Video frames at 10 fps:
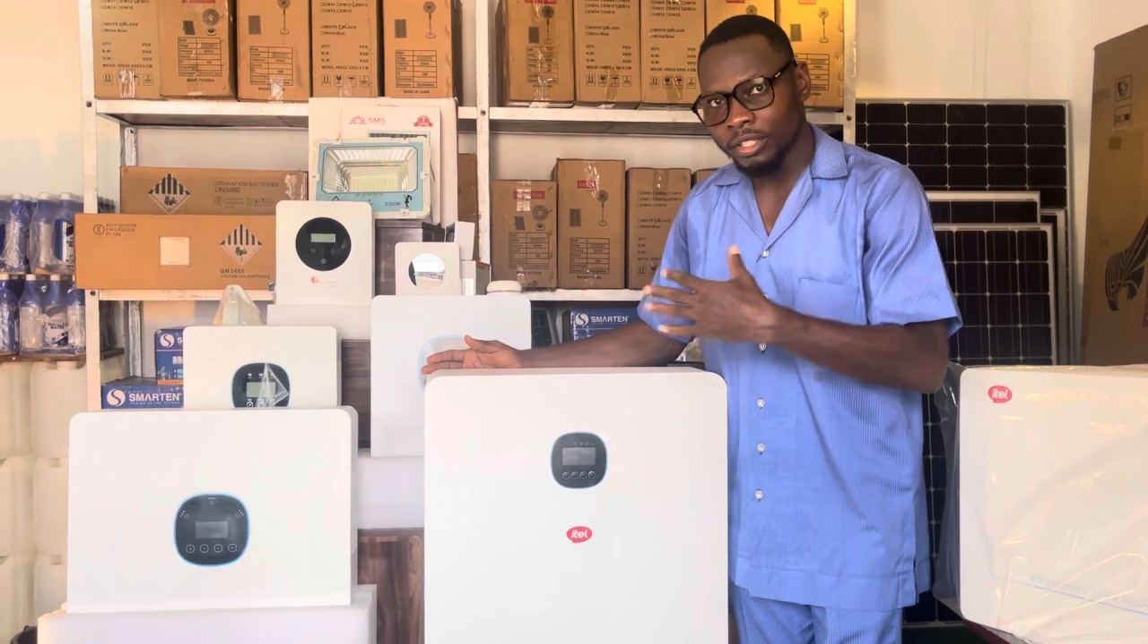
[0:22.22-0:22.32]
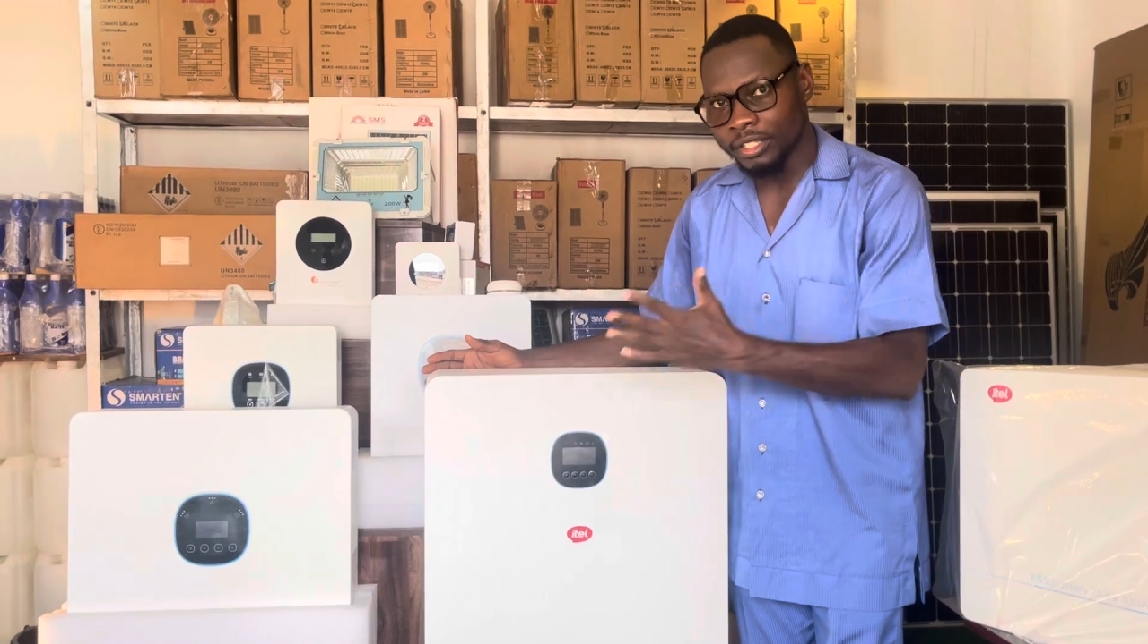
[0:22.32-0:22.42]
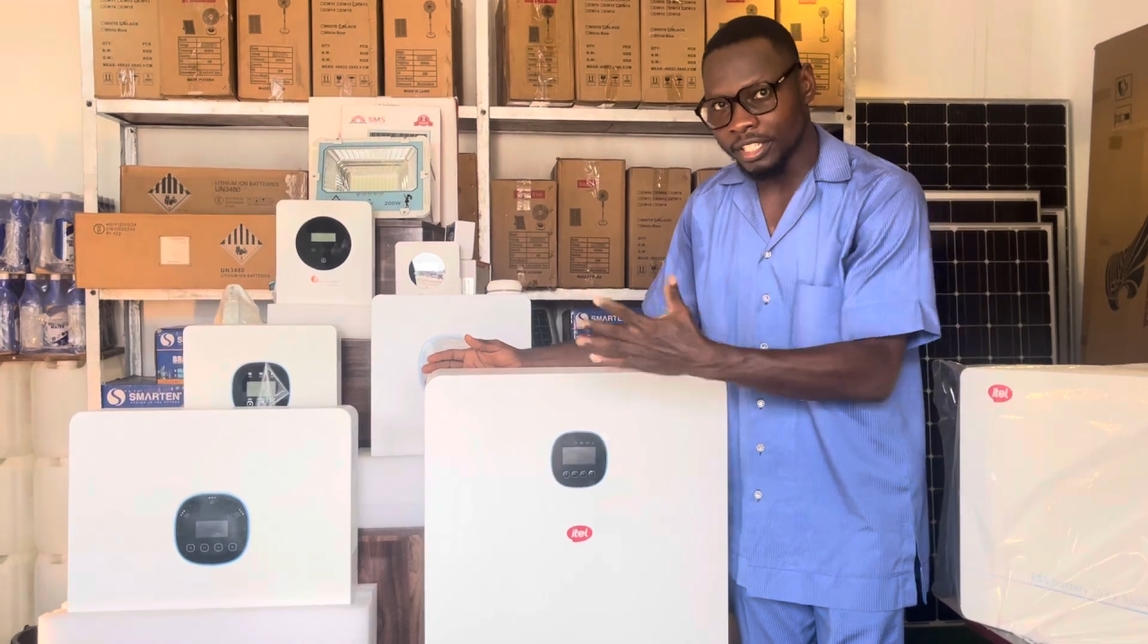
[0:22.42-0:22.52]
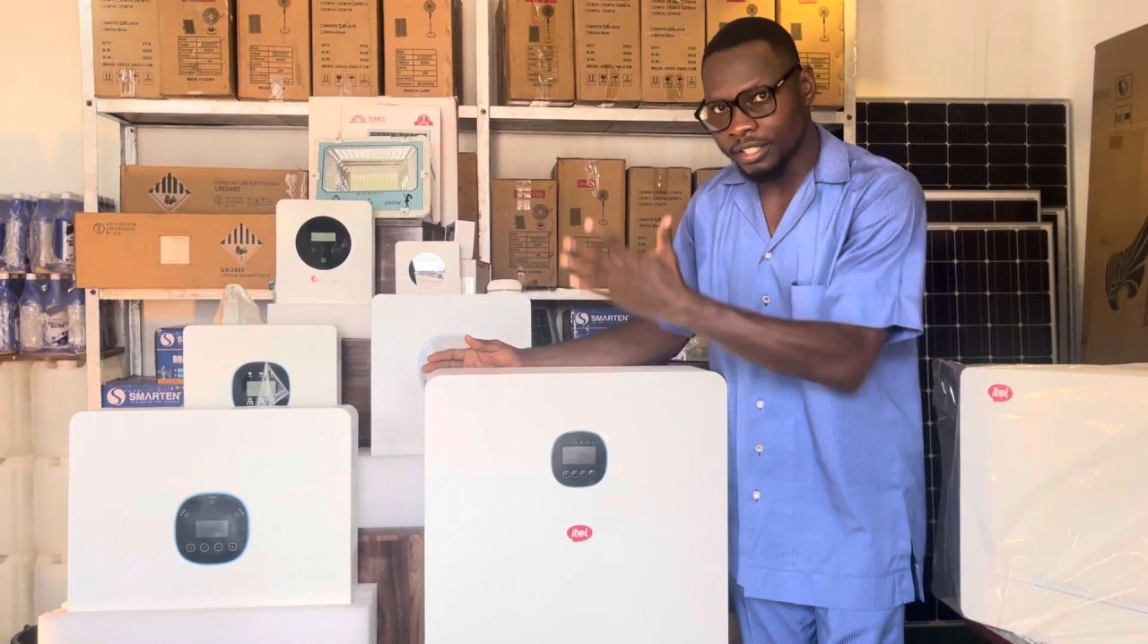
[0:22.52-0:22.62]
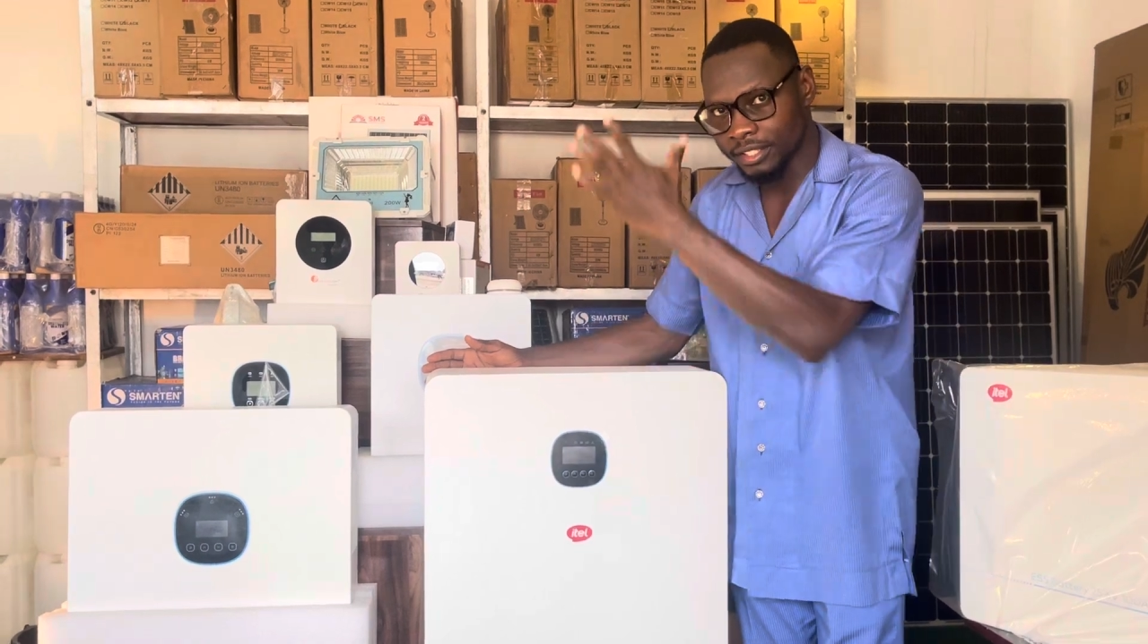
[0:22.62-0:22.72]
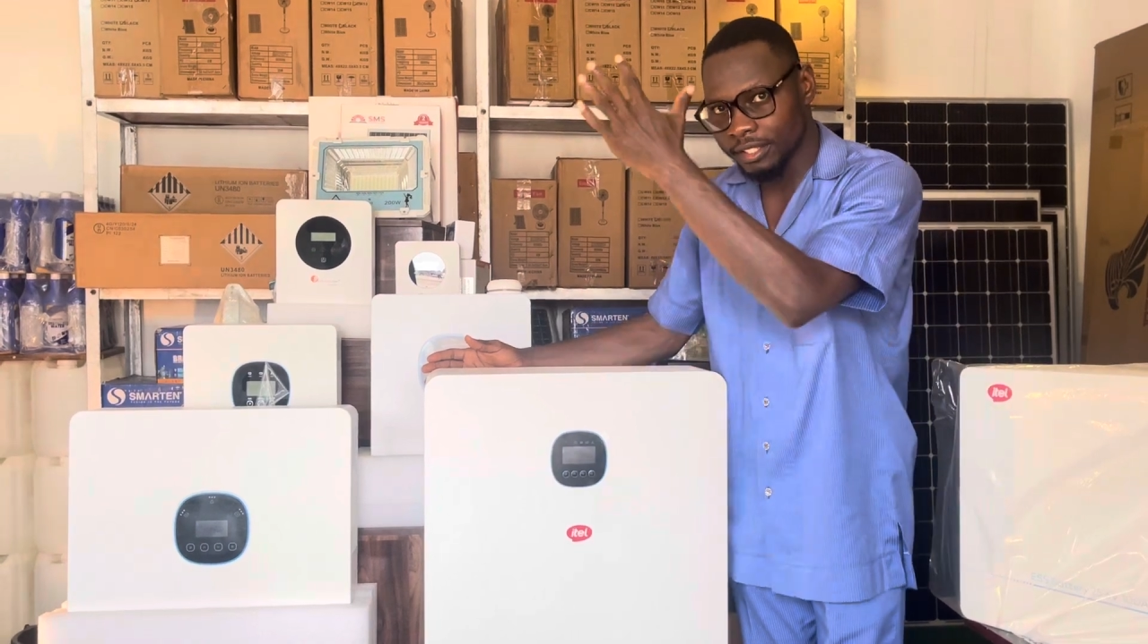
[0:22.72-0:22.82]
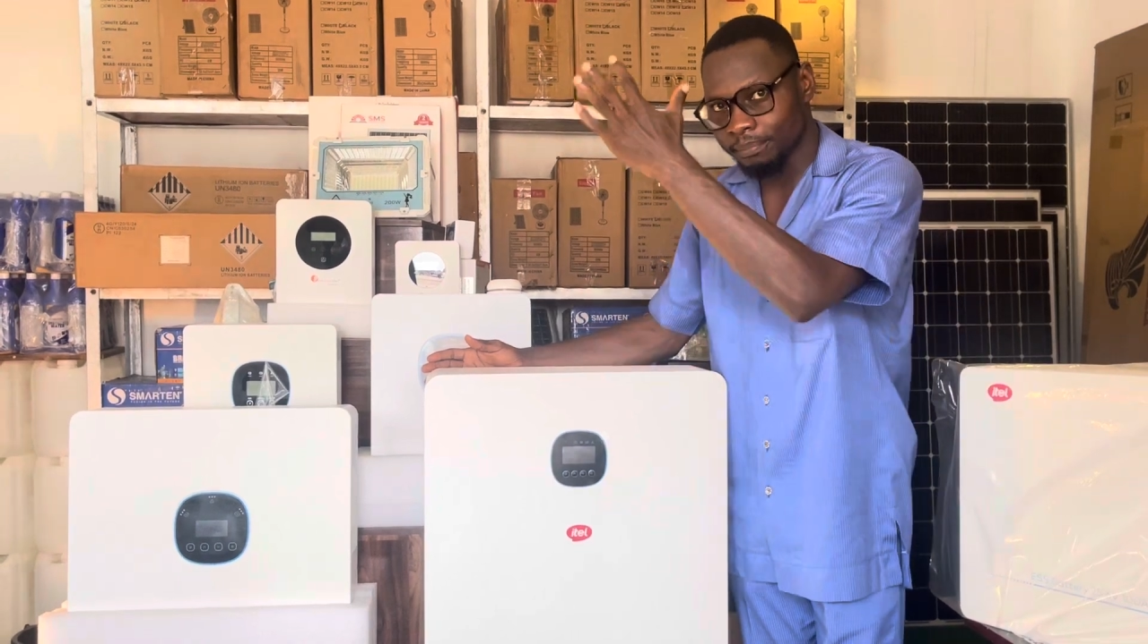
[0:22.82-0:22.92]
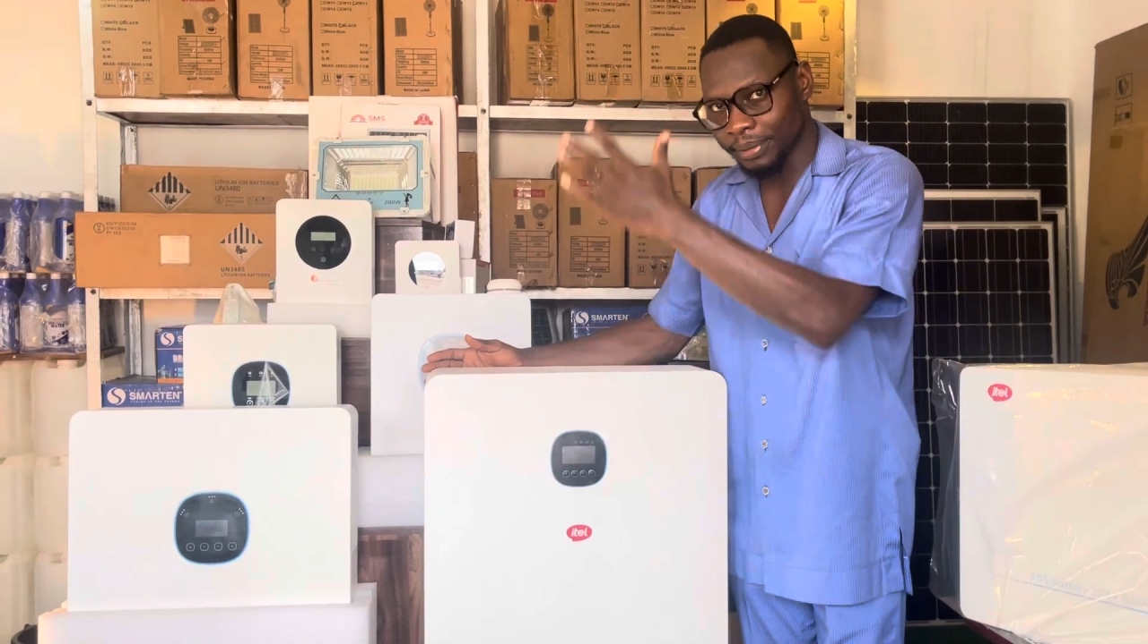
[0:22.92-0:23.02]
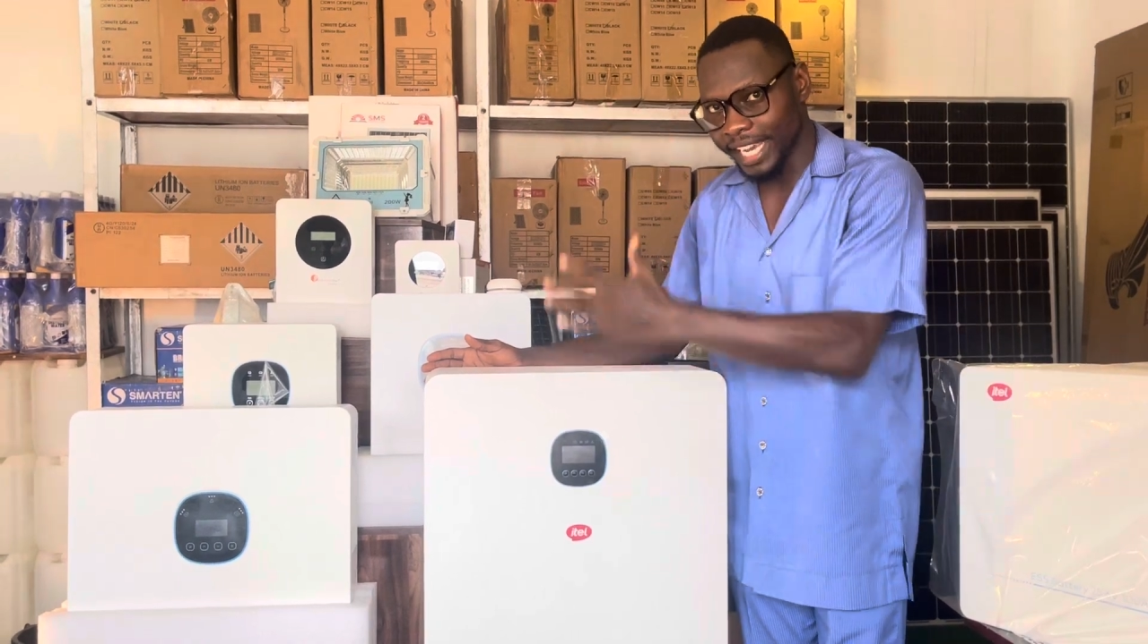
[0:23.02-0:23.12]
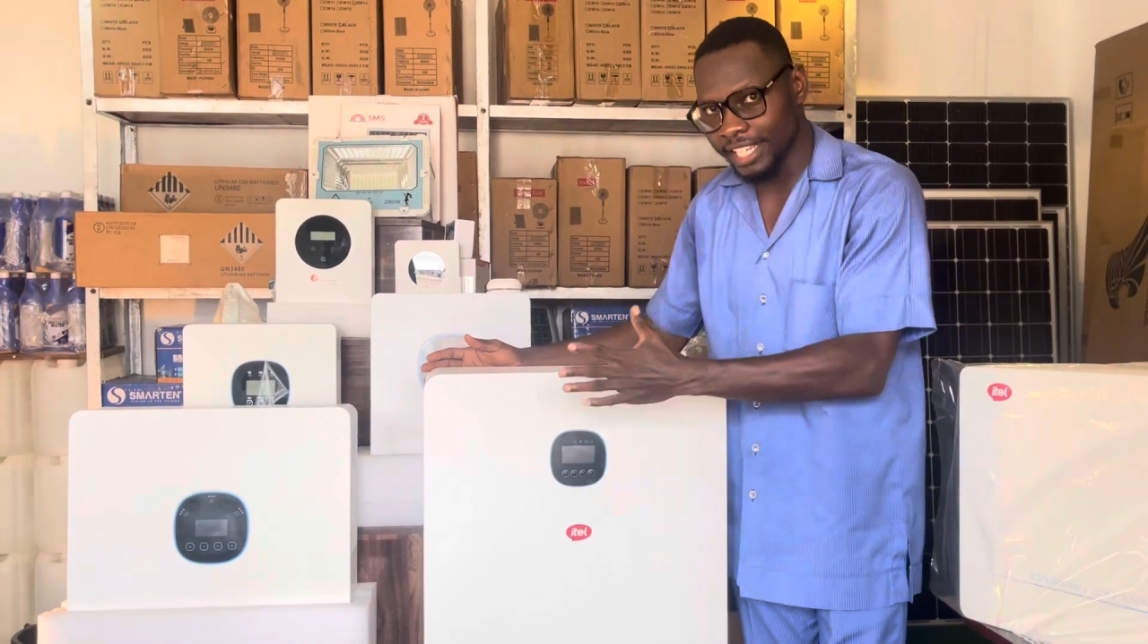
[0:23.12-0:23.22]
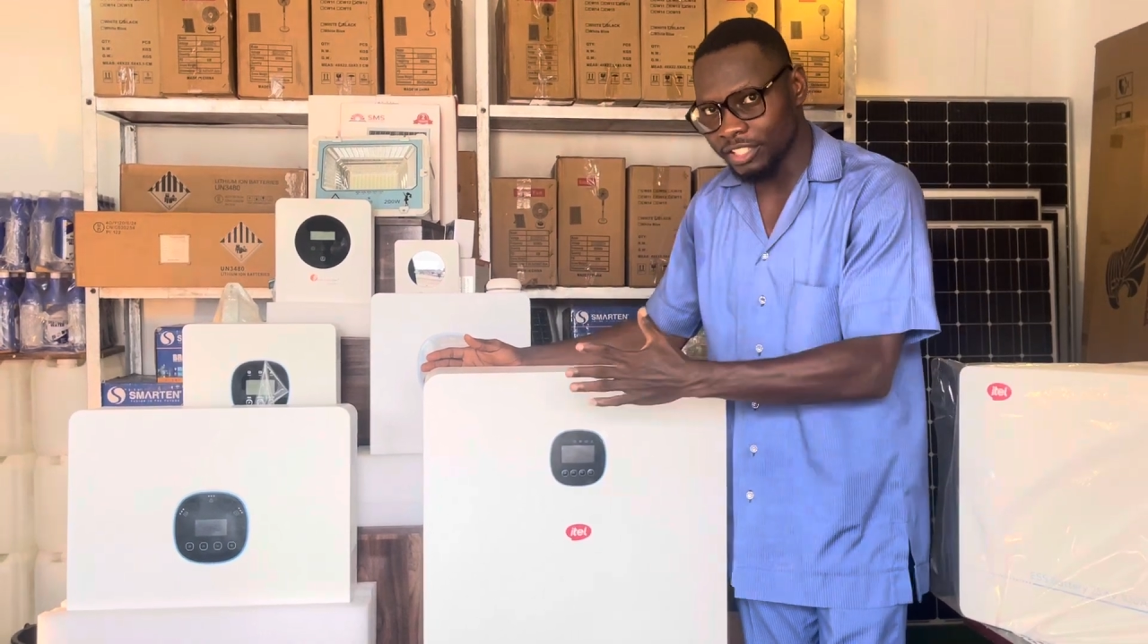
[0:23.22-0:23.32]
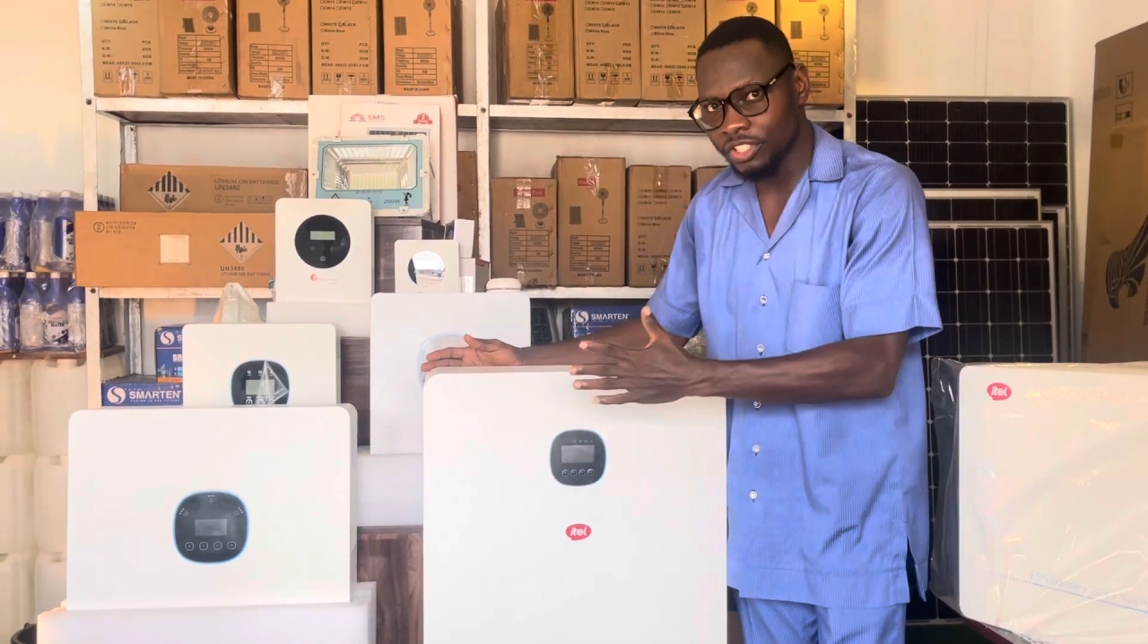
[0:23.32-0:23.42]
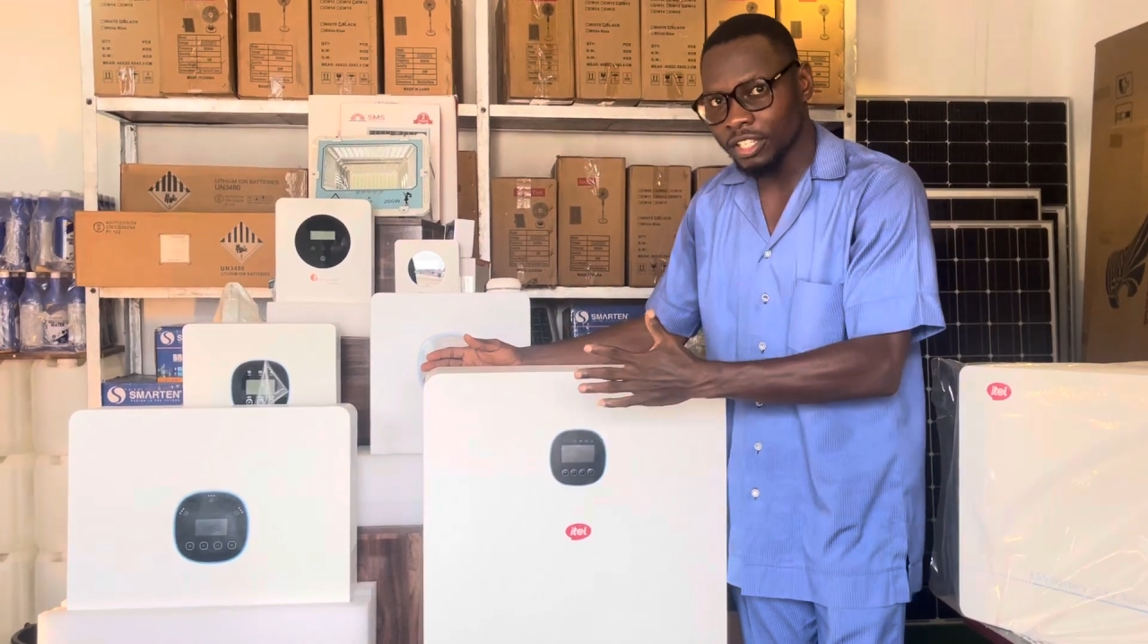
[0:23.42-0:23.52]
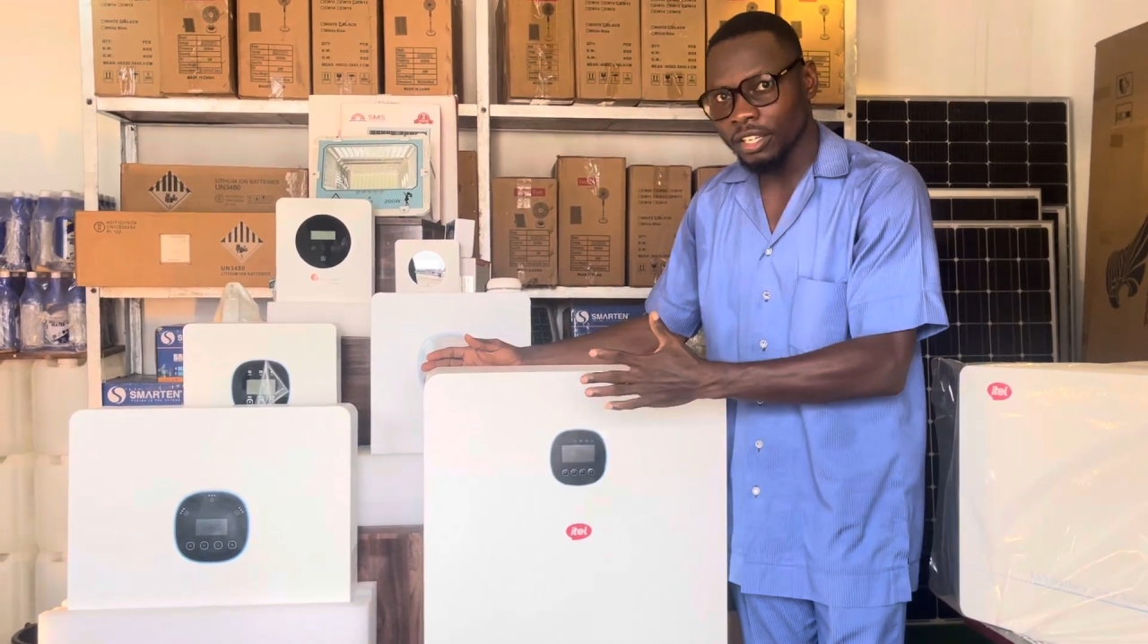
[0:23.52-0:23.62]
this page